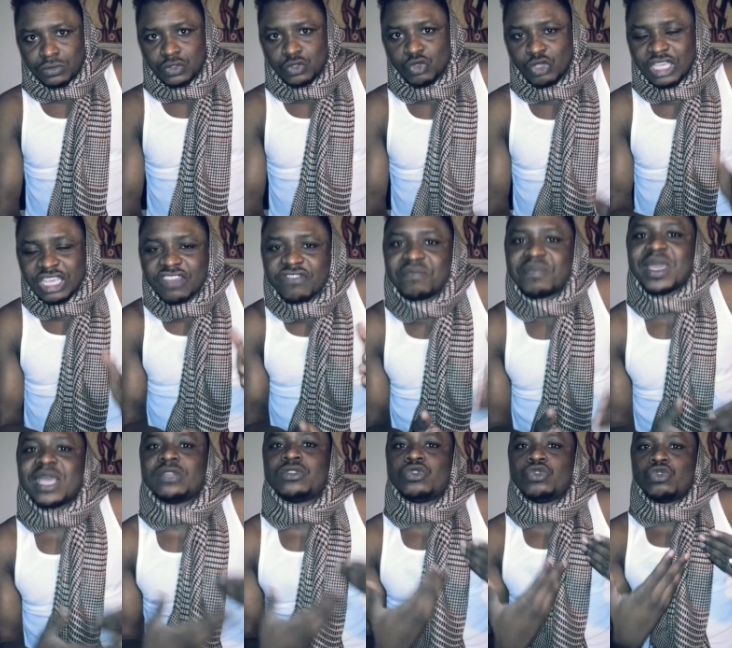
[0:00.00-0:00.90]
to give
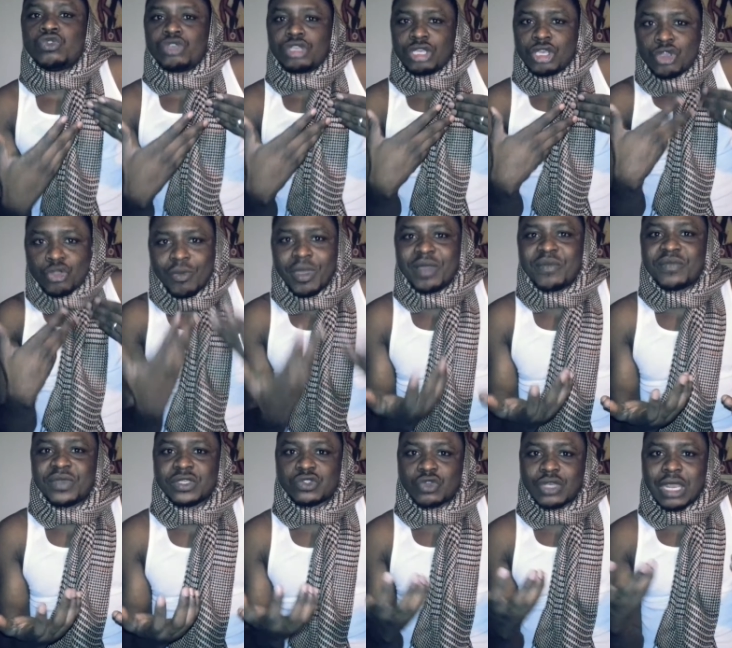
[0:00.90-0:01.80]
birth to human
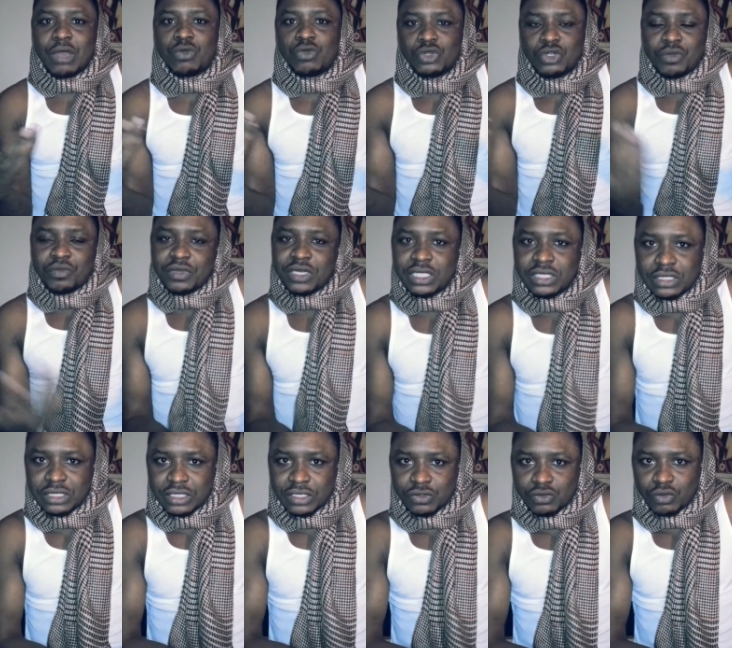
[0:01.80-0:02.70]
beings so that we will dominate
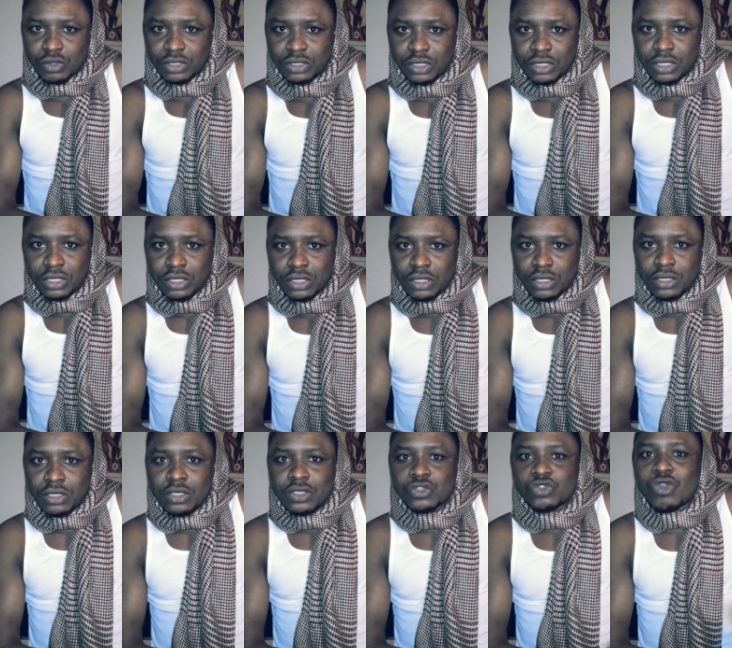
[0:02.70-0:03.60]
in this world.
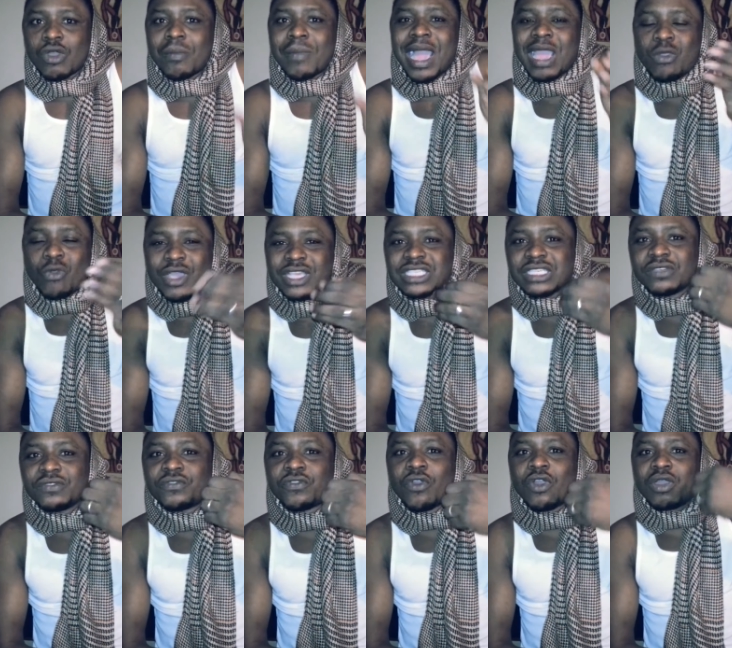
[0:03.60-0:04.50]
So my
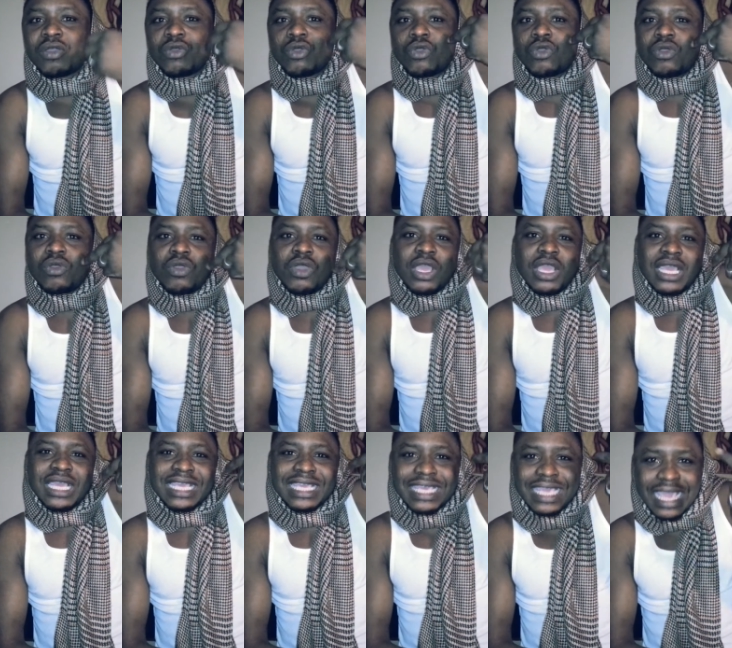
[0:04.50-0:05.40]
question for
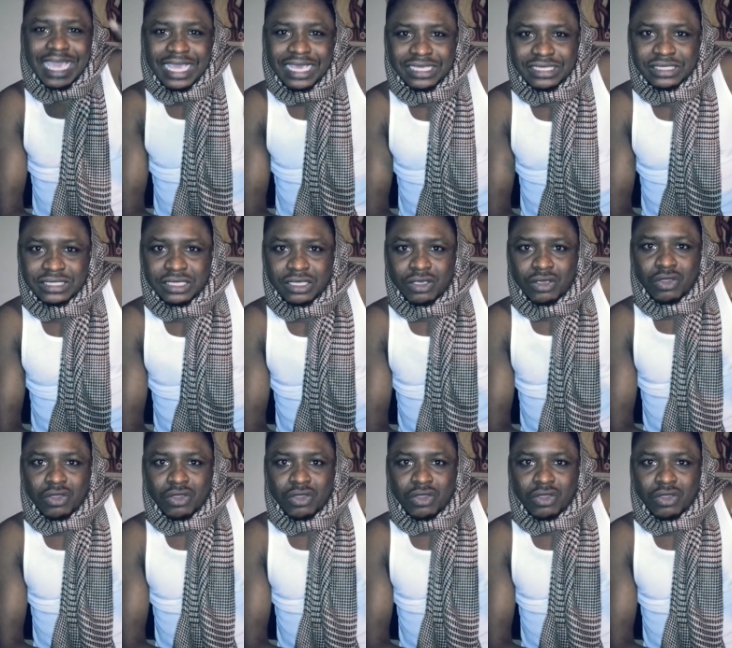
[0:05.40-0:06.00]
gays,